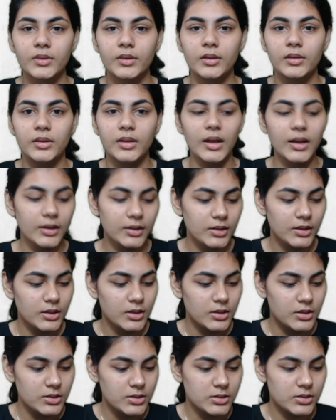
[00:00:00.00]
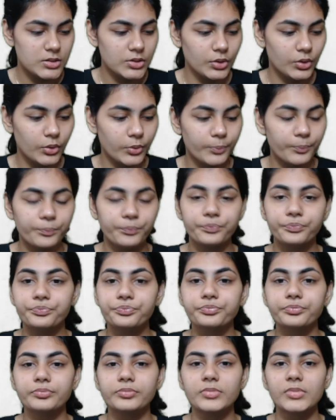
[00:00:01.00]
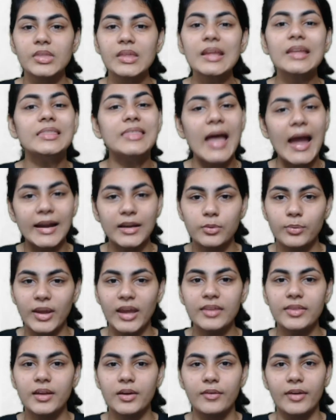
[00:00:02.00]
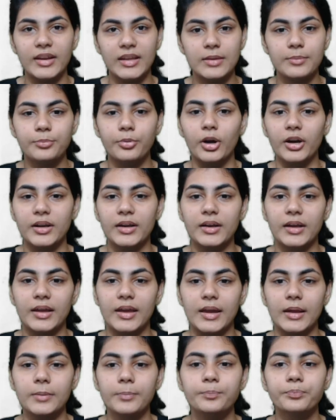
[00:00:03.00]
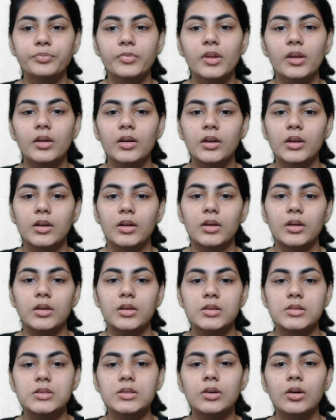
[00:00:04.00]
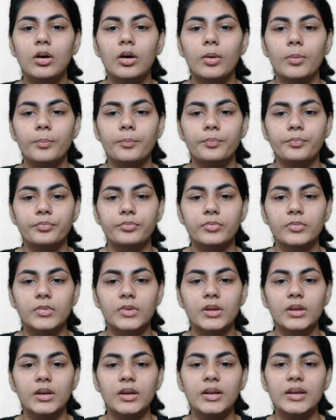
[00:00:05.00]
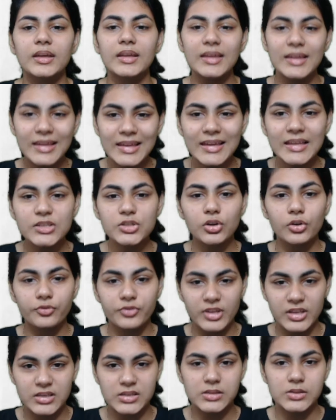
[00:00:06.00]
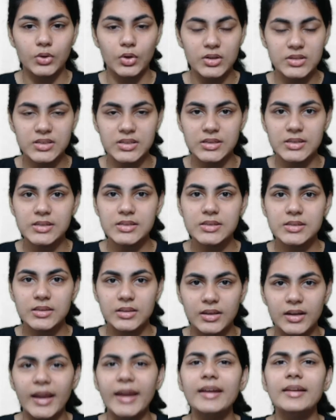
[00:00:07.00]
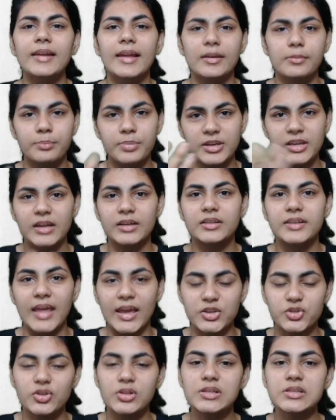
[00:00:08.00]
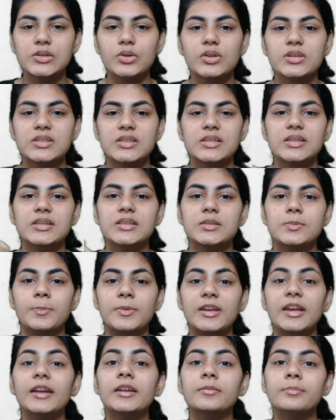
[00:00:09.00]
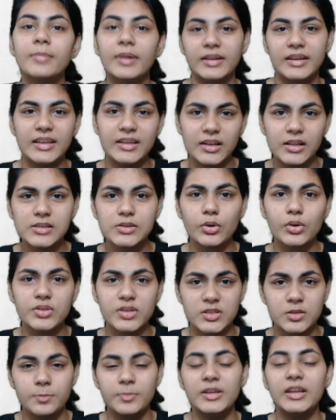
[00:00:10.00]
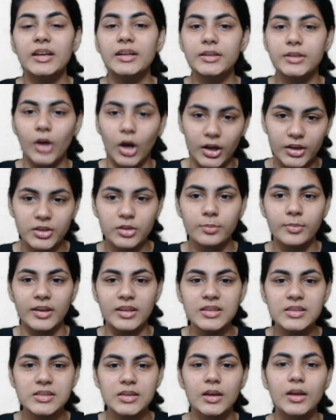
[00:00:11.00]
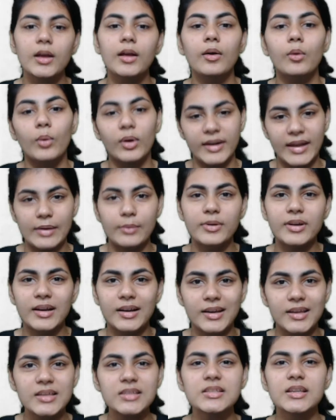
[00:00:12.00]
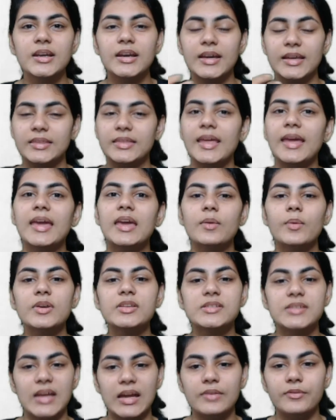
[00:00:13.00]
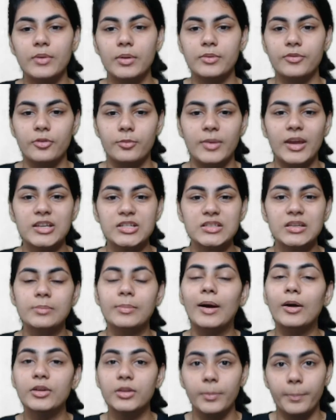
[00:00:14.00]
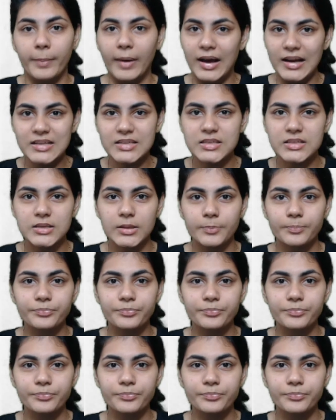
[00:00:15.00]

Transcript: Yeah, so that way they're very important again. So each of these sources, right, like be it textual sources, be it material sources, be it documents, whatever it is, they give us some information about the past,